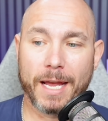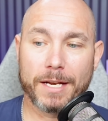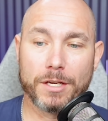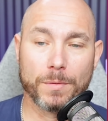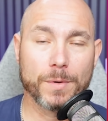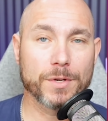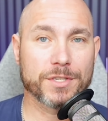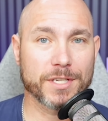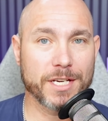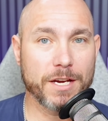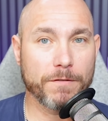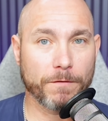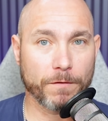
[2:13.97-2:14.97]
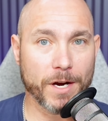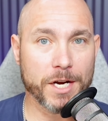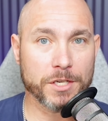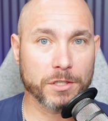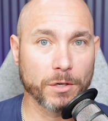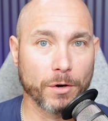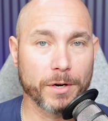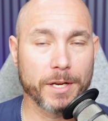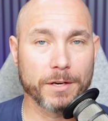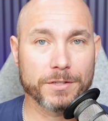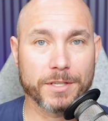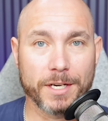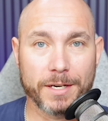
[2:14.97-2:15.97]
and you will see fresh tool
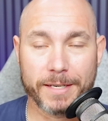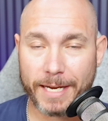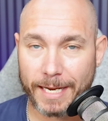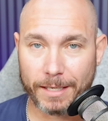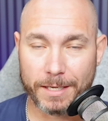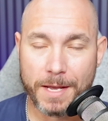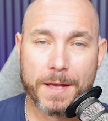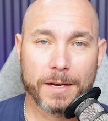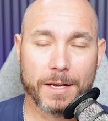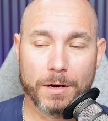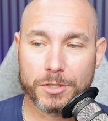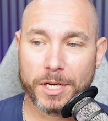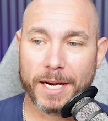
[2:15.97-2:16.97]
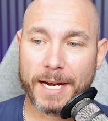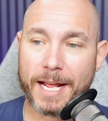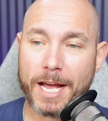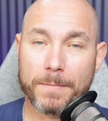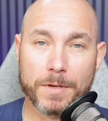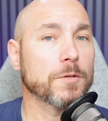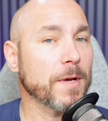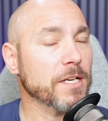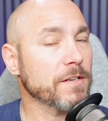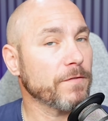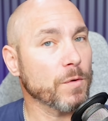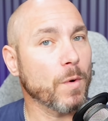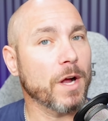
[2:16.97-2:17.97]
deals there daily. Go check it out. Especially
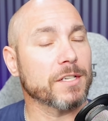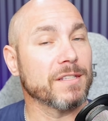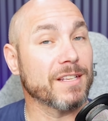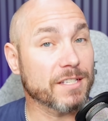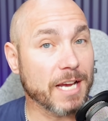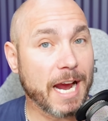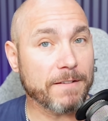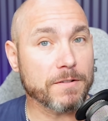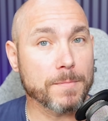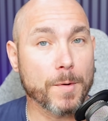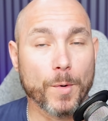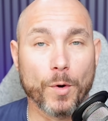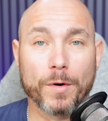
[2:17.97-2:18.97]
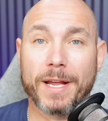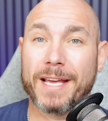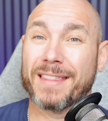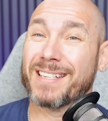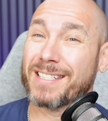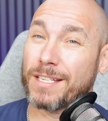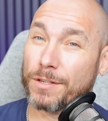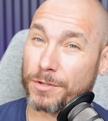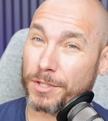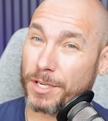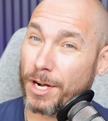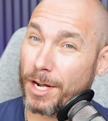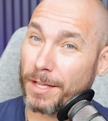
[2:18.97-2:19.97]
if you're watching this after Memorial Day and these deals are
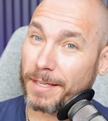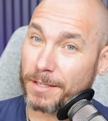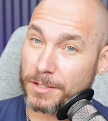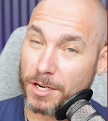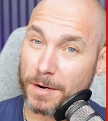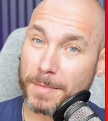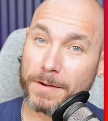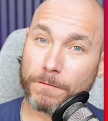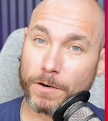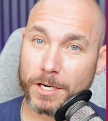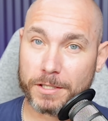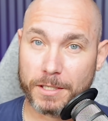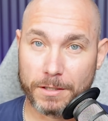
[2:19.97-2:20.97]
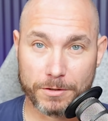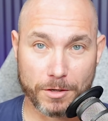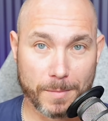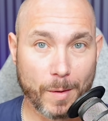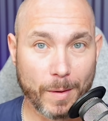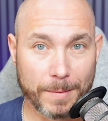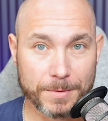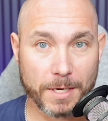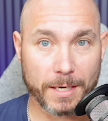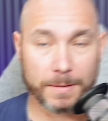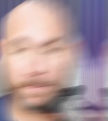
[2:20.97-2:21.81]
gone, there's going to be fresh deals on my website.